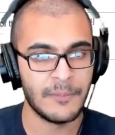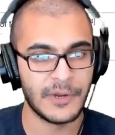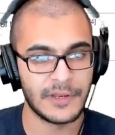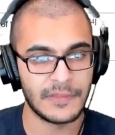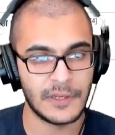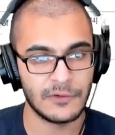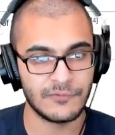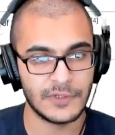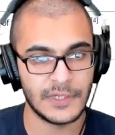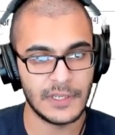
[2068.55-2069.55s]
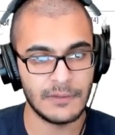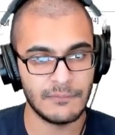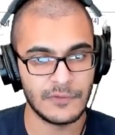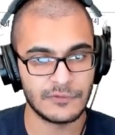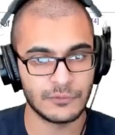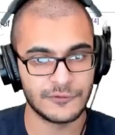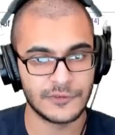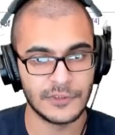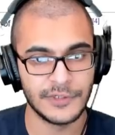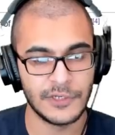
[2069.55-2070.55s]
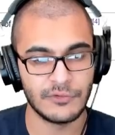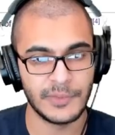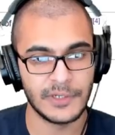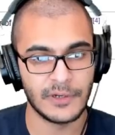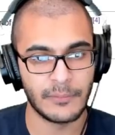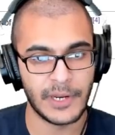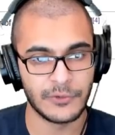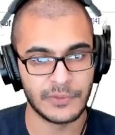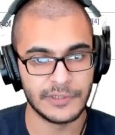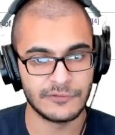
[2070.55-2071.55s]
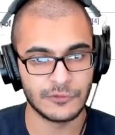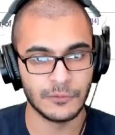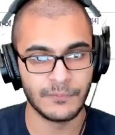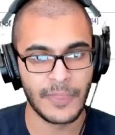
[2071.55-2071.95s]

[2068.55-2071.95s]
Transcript: But at the end of the day, this would still need to be done manually. So